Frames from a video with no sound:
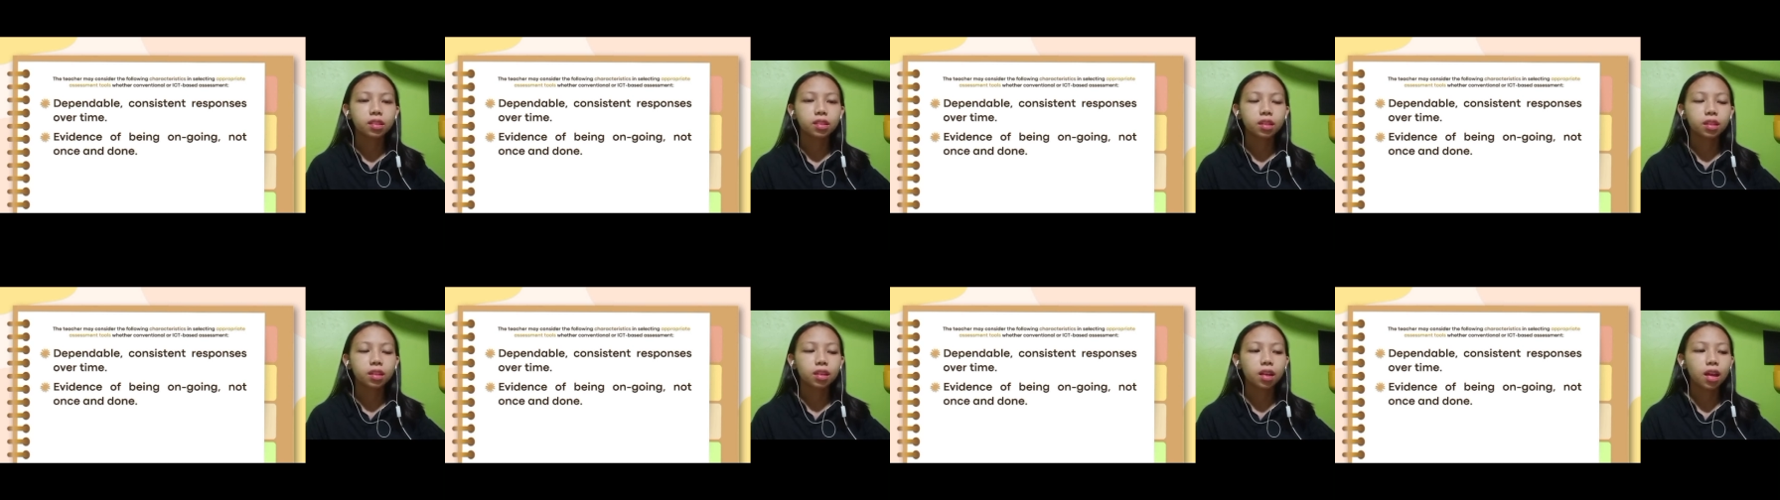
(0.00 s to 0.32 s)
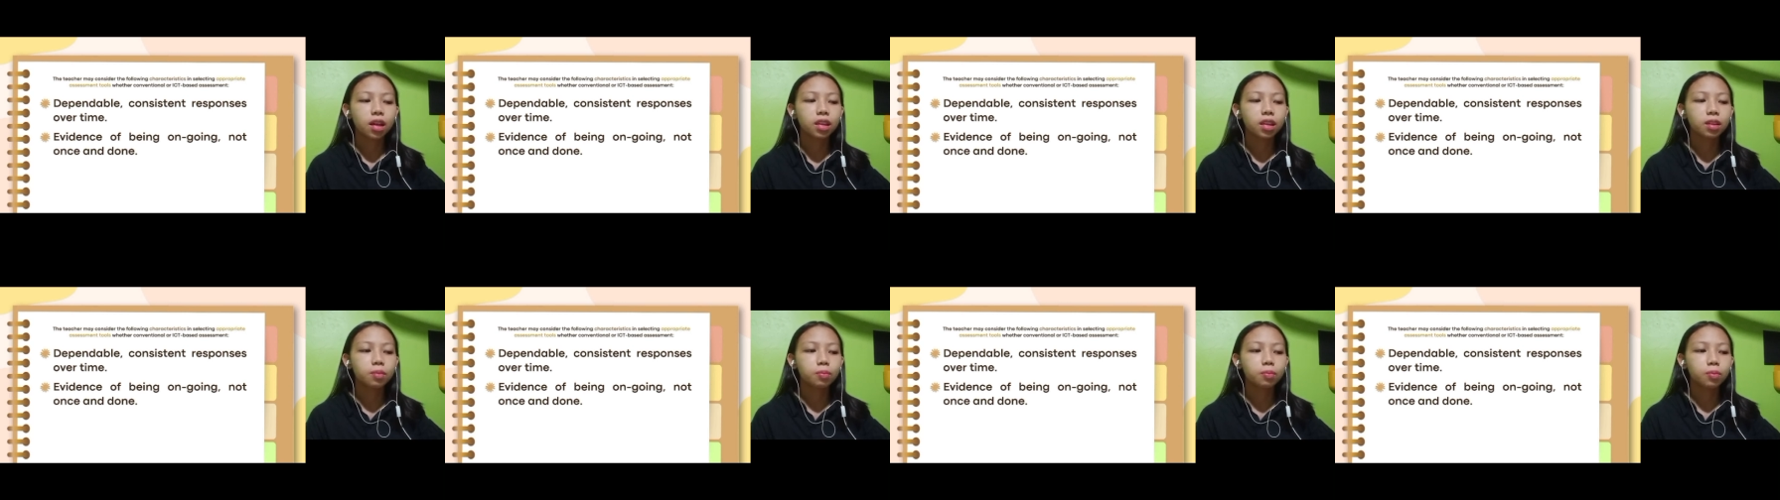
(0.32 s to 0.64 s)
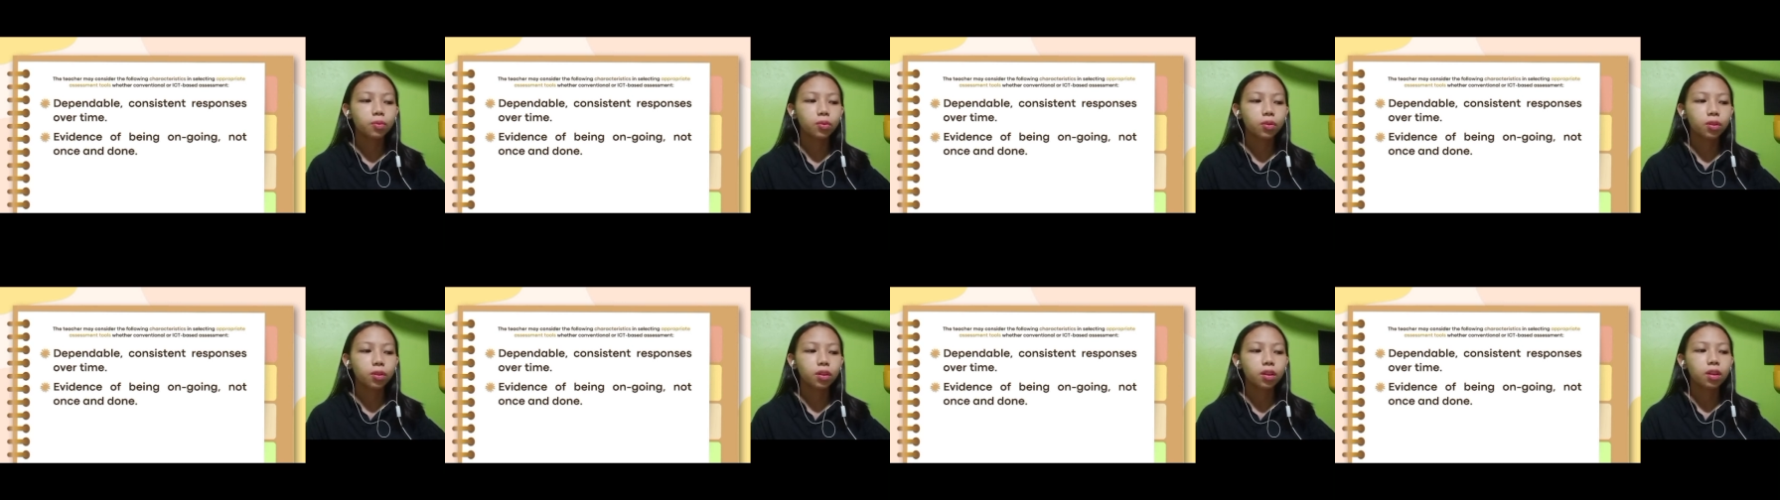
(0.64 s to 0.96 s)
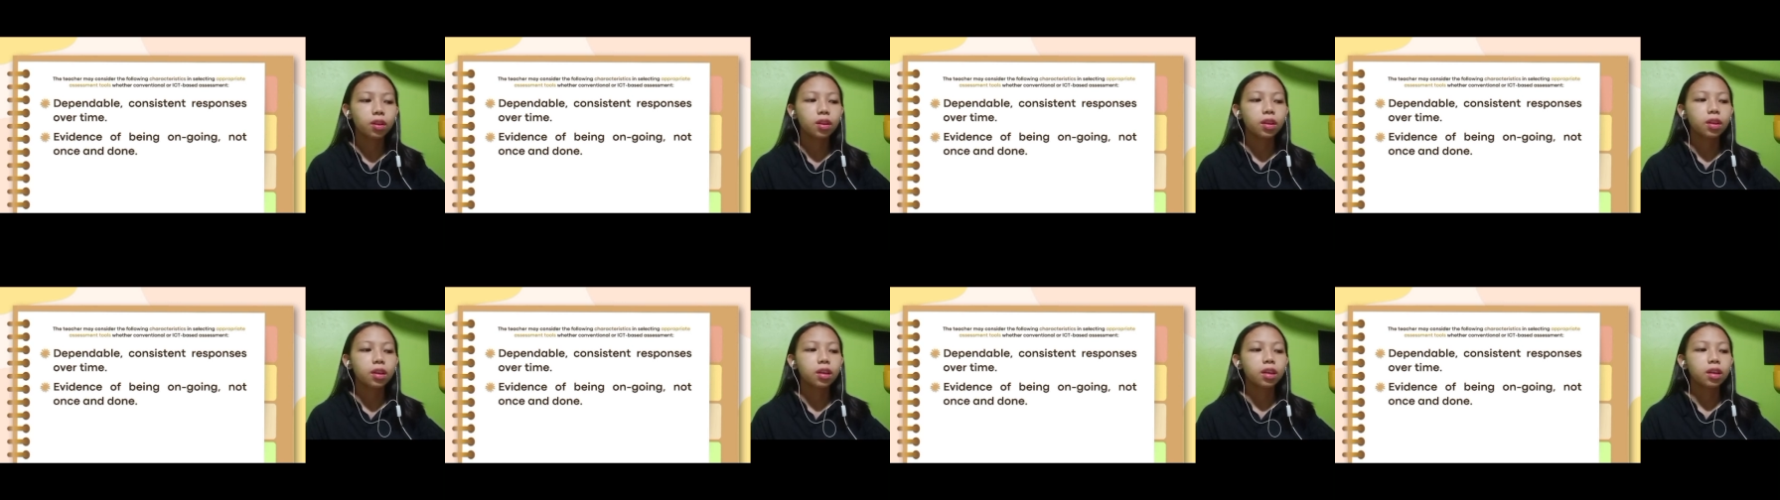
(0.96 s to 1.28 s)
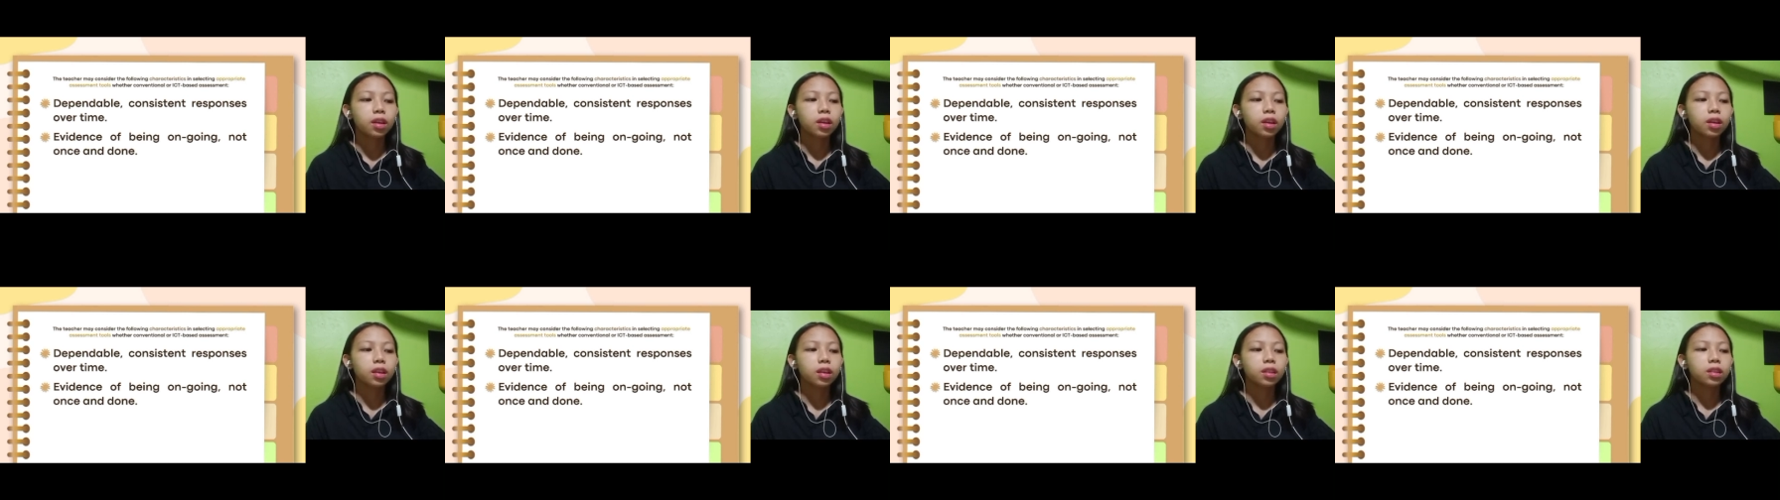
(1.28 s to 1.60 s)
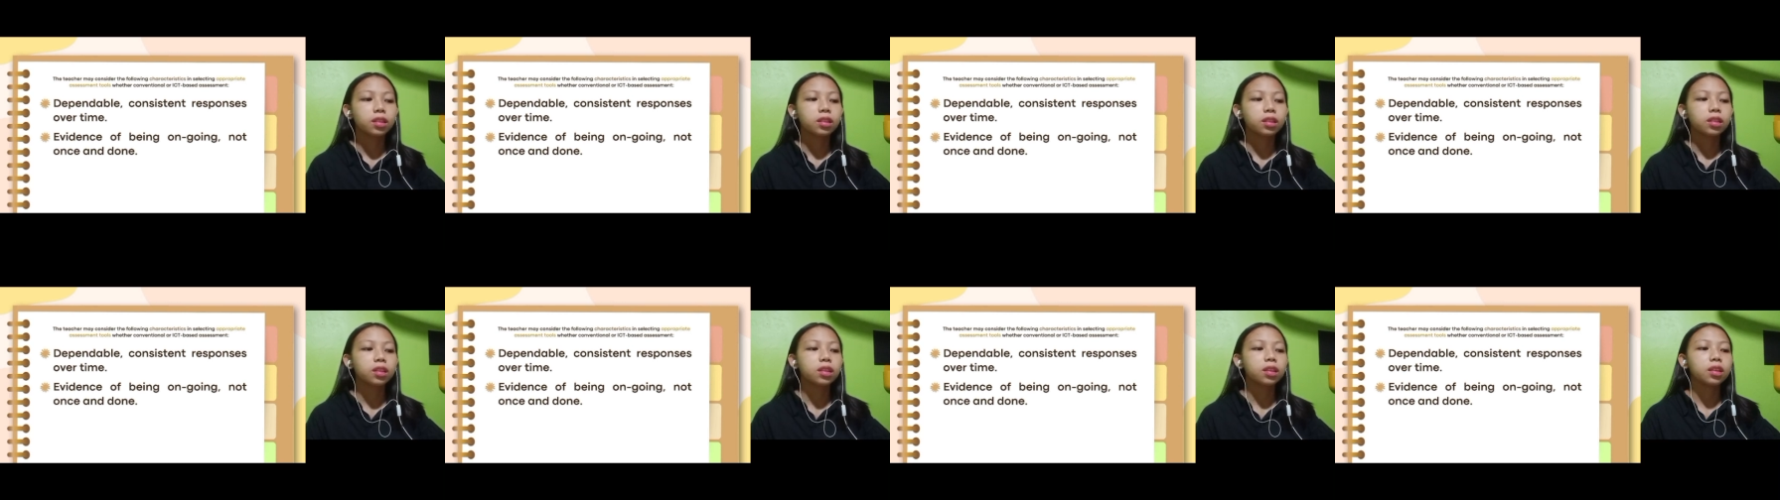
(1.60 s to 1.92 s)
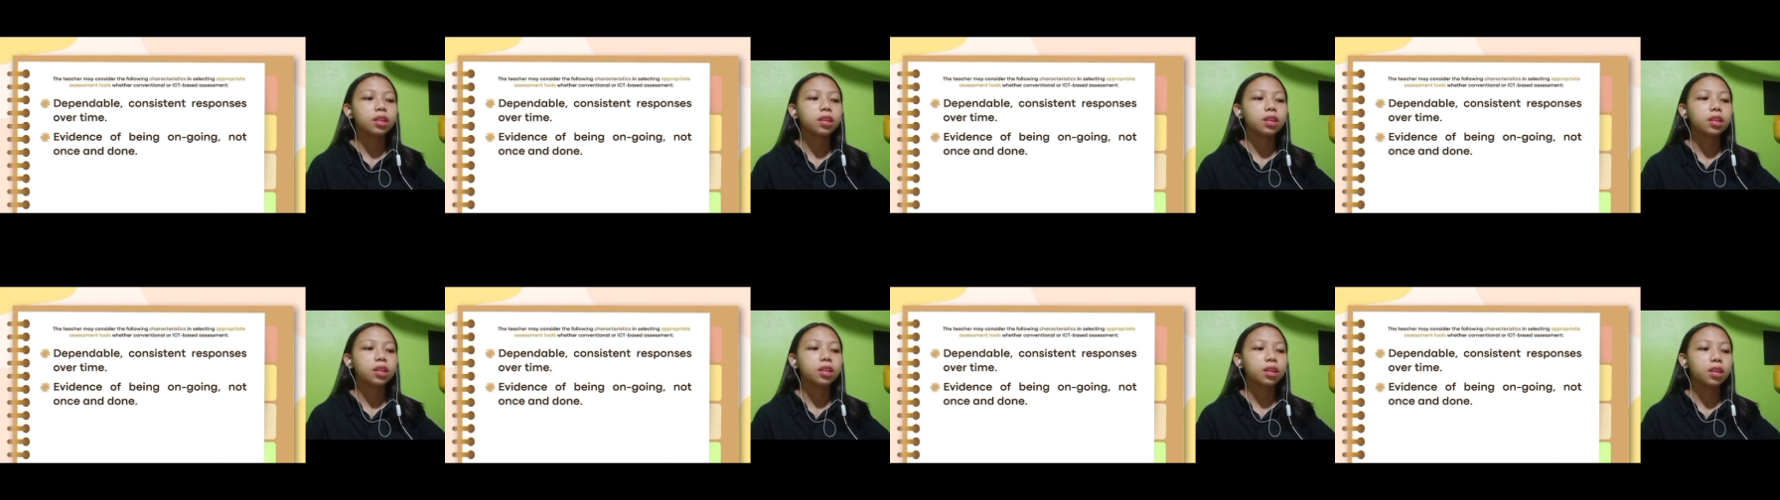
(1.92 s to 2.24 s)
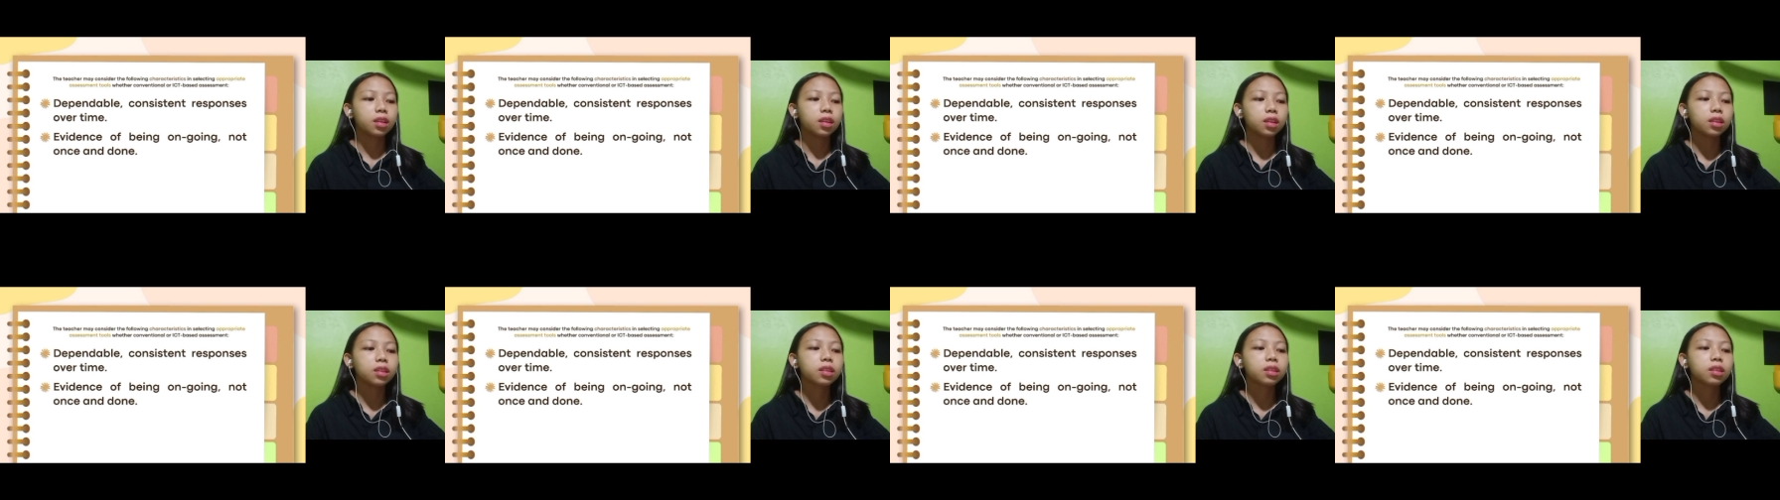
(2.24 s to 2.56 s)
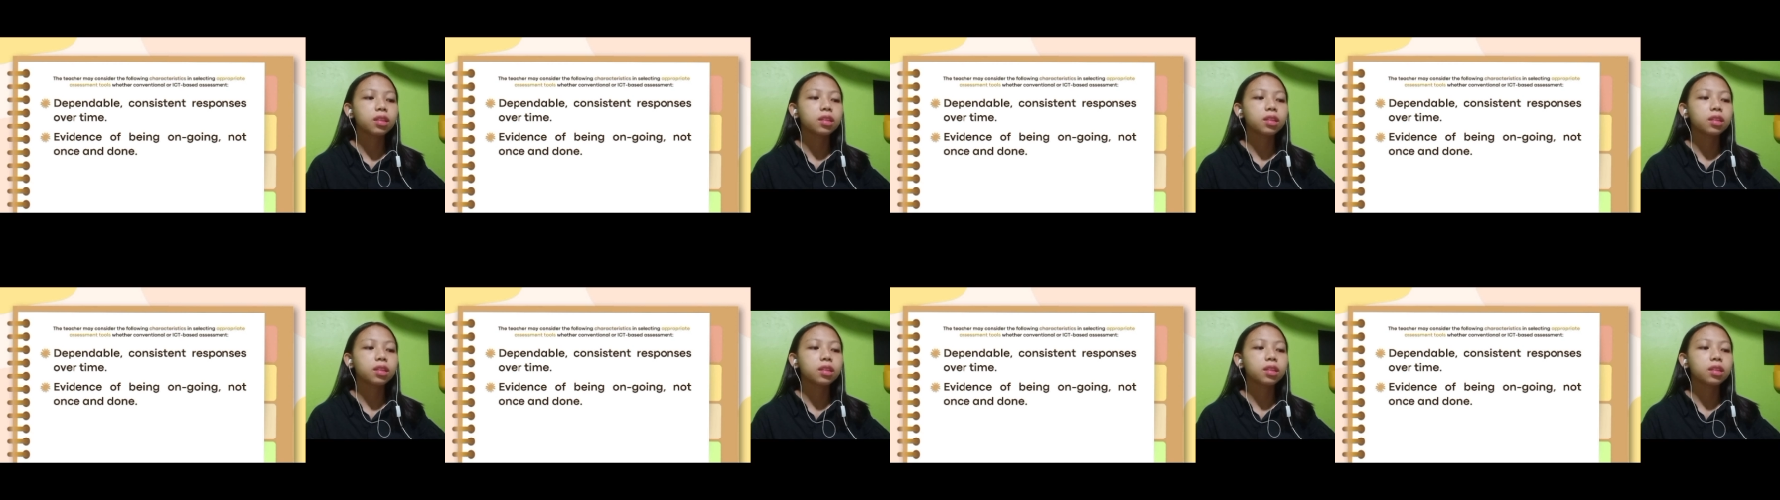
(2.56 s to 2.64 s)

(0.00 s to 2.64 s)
reliable and it